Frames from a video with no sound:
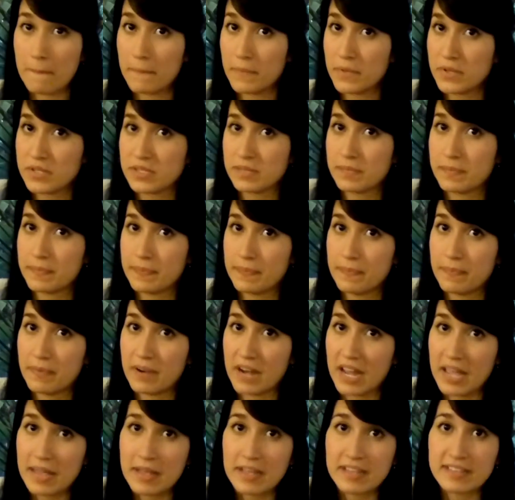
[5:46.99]
must
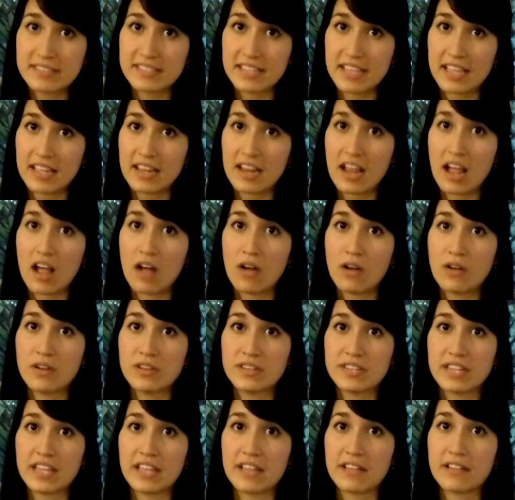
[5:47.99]
break then
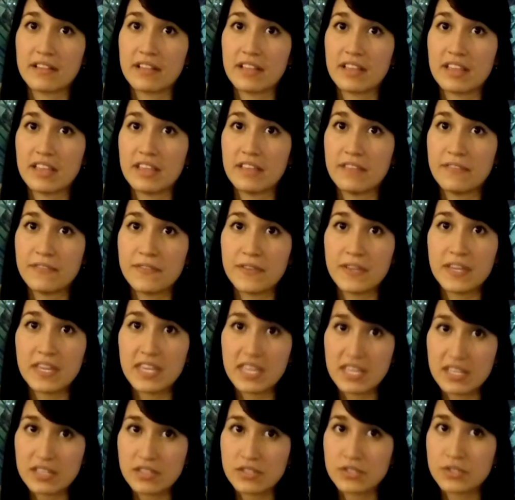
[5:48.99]
or dead if
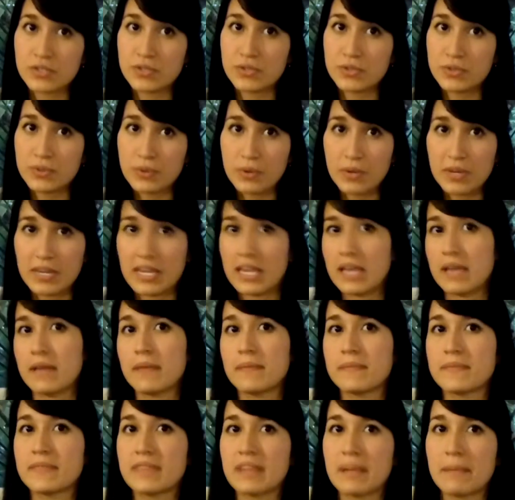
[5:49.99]
he is to
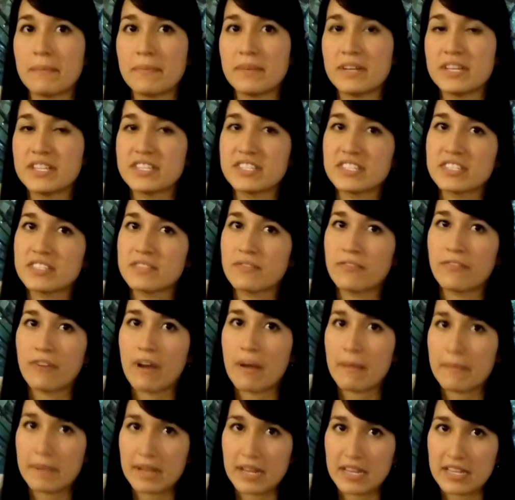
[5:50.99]
keep the British
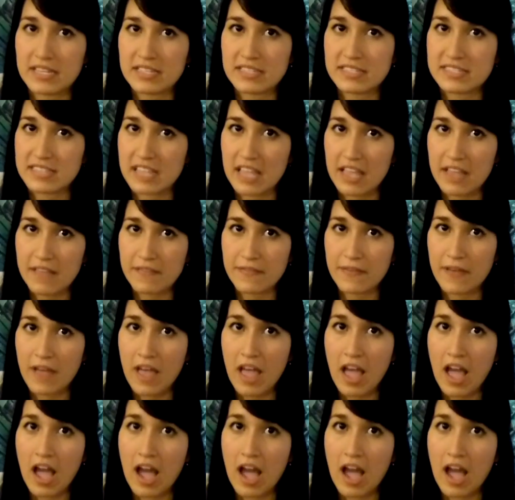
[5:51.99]
family safe